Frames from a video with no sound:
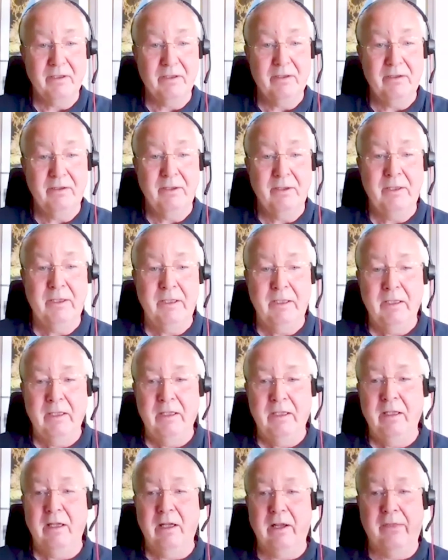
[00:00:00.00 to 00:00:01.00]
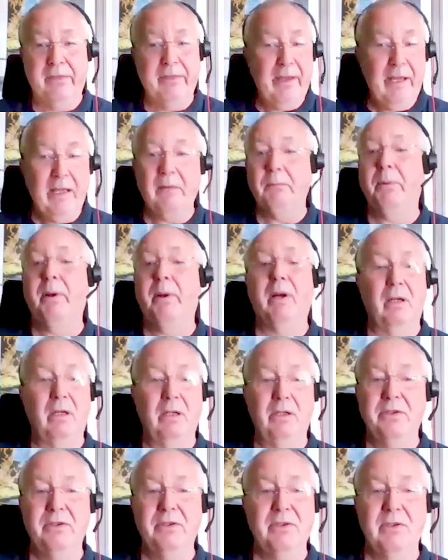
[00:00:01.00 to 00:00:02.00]
Okay? And that
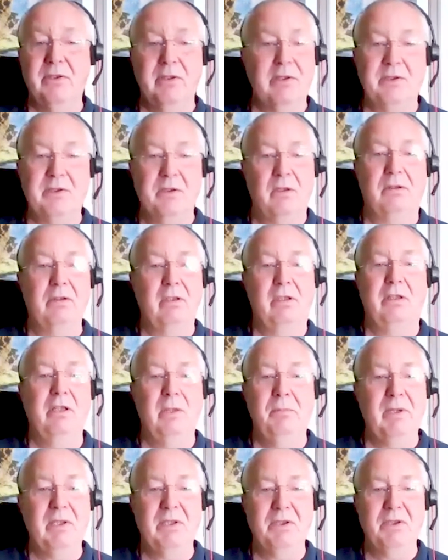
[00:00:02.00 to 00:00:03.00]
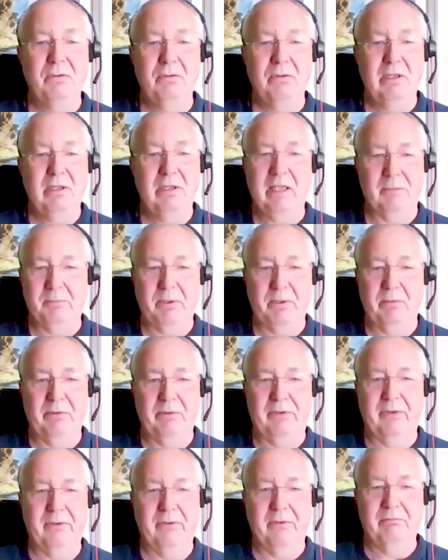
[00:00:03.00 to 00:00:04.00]
part is not going to be at all happy.
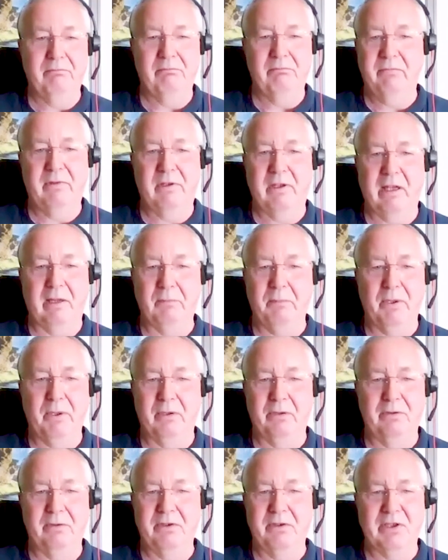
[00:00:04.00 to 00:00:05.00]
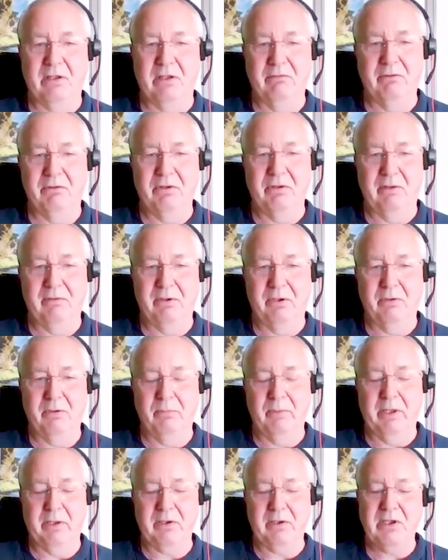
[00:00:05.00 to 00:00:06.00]
That part, solution.
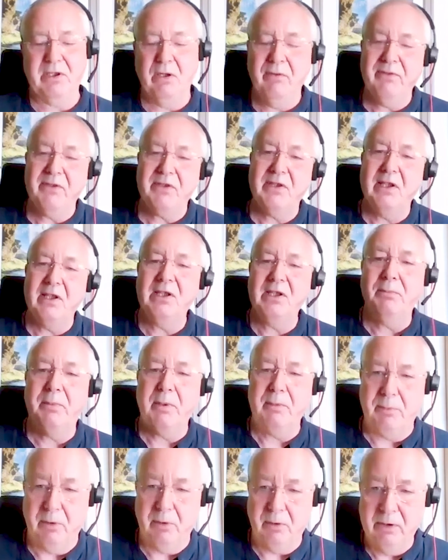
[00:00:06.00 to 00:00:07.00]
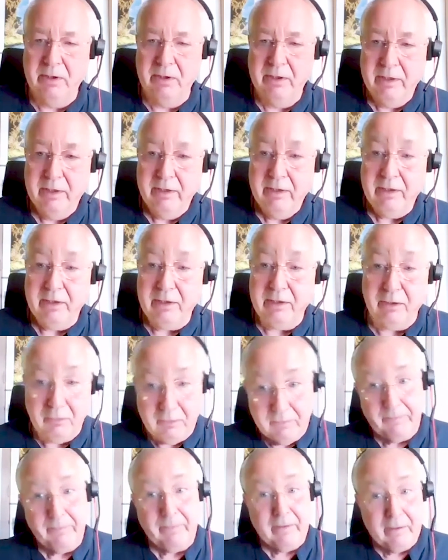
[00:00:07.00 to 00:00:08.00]
So if I say to people, you
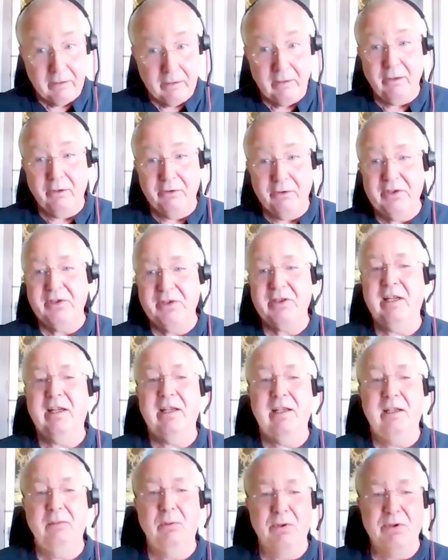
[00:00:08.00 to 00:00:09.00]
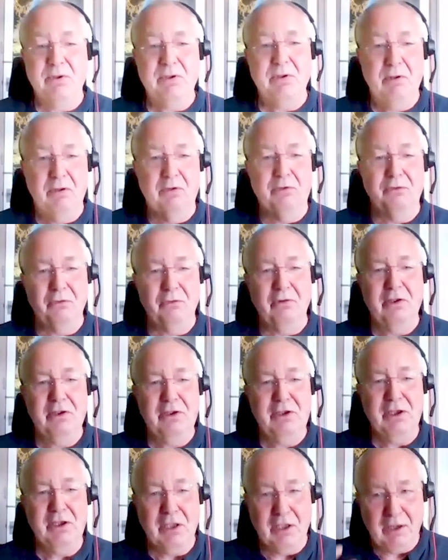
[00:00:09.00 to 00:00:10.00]
know, on a scale of 1 to
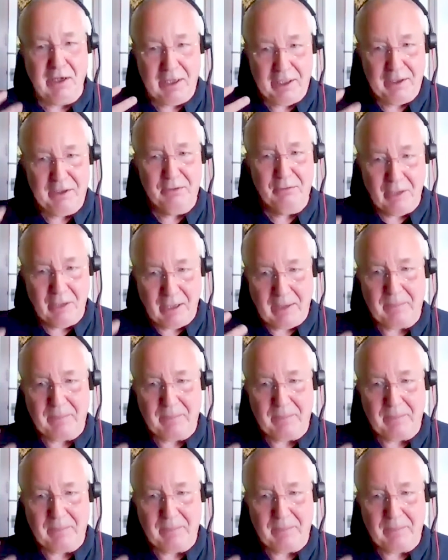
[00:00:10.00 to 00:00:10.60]
100, you know, how